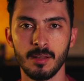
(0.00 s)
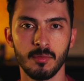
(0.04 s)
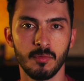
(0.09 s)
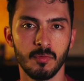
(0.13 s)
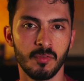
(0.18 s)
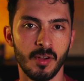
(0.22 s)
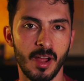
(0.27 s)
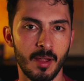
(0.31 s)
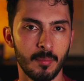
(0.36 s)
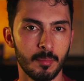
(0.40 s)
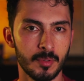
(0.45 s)

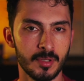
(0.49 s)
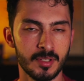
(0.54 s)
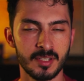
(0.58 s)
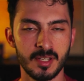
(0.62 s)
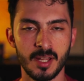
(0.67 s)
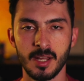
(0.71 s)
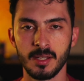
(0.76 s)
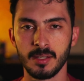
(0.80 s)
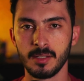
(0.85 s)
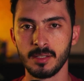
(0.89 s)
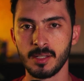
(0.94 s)

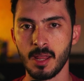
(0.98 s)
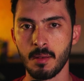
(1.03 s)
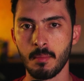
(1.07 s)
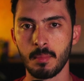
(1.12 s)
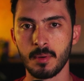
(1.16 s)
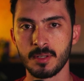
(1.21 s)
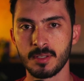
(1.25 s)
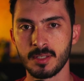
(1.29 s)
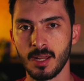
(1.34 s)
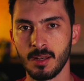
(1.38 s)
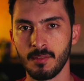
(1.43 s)
5%, 10%,
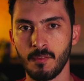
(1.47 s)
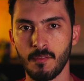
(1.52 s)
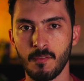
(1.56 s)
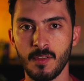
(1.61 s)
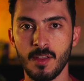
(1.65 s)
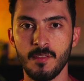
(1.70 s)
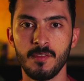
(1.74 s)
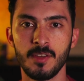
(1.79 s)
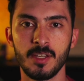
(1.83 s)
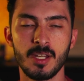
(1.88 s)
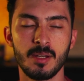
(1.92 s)

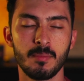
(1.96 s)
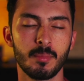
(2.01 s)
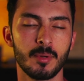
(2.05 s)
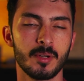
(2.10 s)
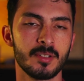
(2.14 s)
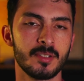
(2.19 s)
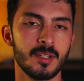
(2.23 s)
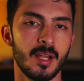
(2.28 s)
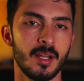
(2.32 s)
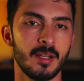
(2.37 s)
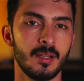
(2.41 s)

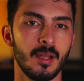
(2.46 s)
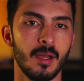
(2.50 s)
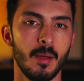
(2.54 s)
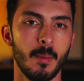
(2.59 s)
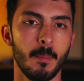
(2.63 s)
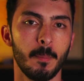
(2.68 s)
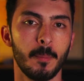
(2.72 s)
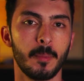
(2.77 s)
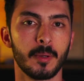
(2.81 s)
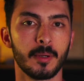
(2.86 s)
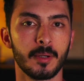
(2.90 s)
15%
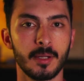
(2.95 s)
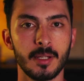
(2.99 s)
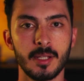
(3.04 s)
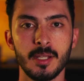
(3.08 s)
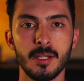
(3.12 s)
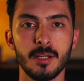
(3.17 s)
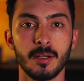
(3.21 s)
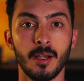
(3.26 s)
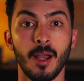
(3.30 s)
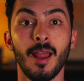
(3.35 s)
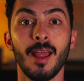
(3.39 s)
per
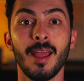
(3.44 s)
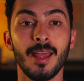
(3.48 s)
year.